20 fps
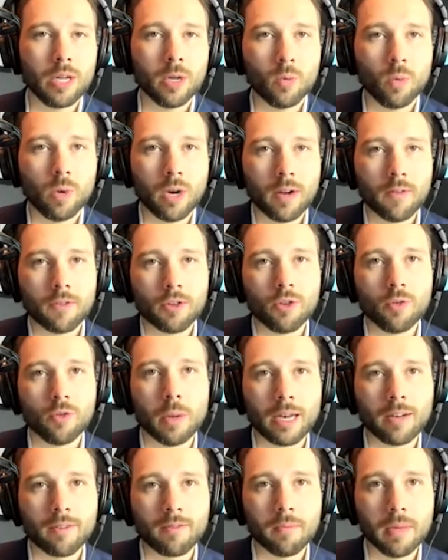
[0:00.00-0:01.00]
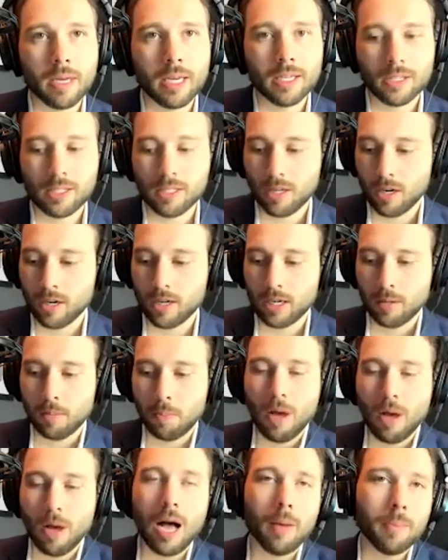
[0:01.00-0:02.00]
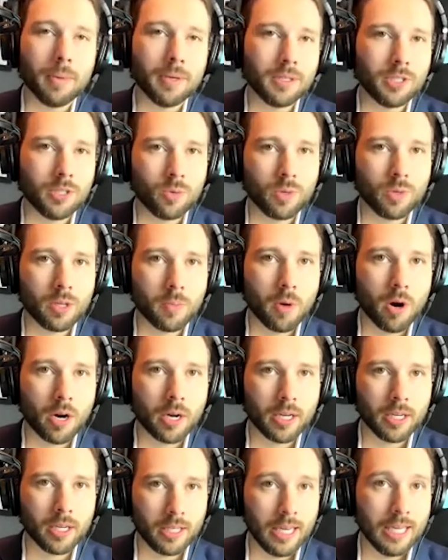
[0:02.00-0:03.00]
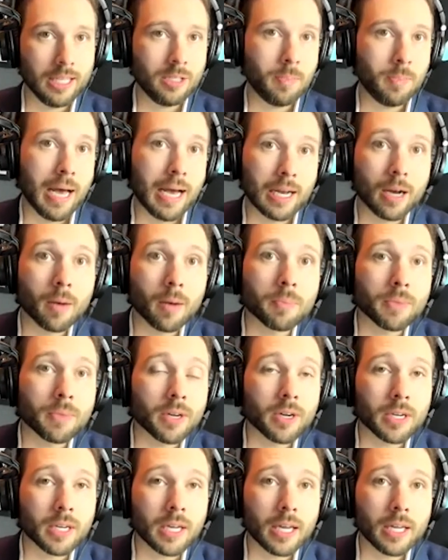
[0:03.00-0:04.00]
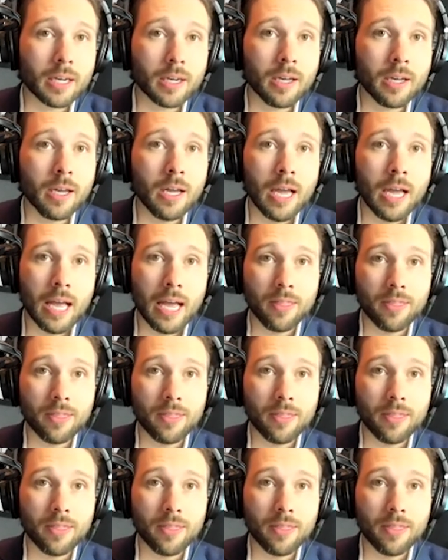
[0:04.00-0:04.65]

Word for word: And whatever you might have missed are going to pop into when the market gets back up there again. And